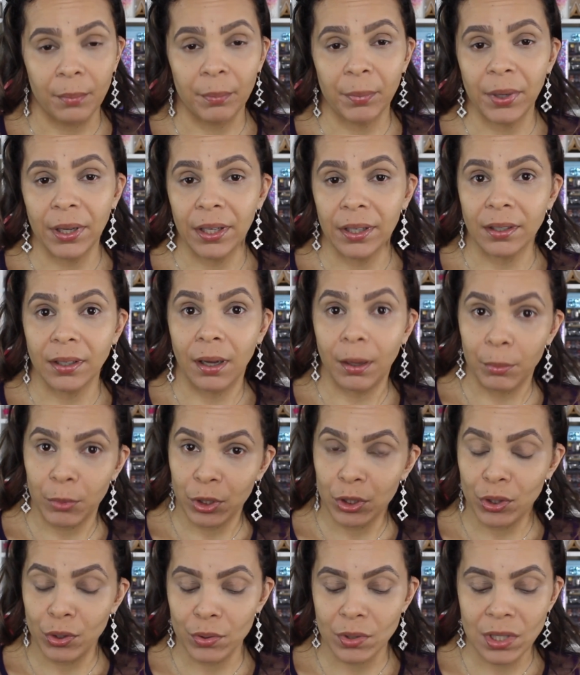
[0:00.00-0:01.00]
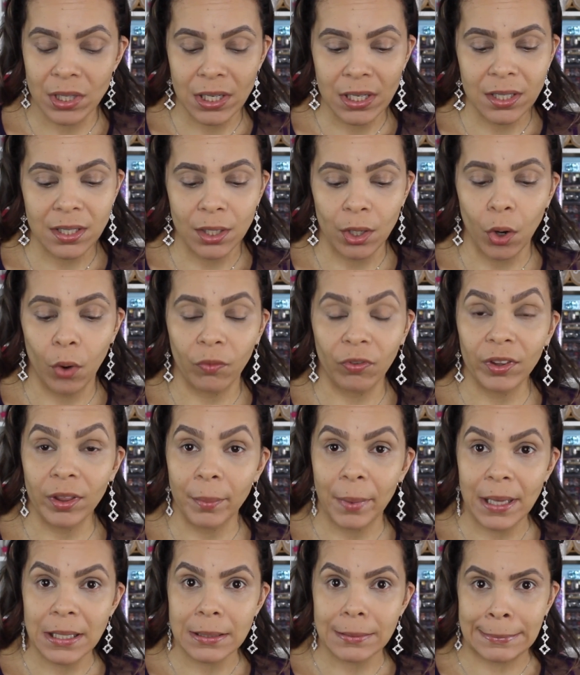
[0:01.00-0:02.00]
But I'm going to use this and hope for the
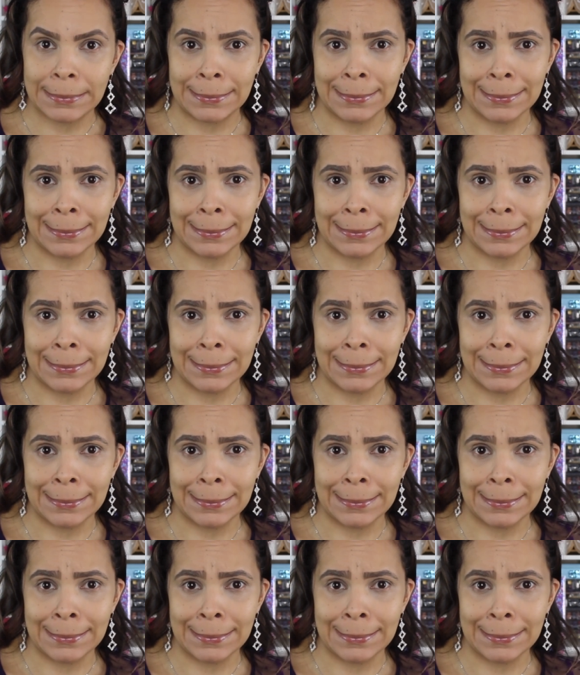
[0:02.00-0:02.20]
best.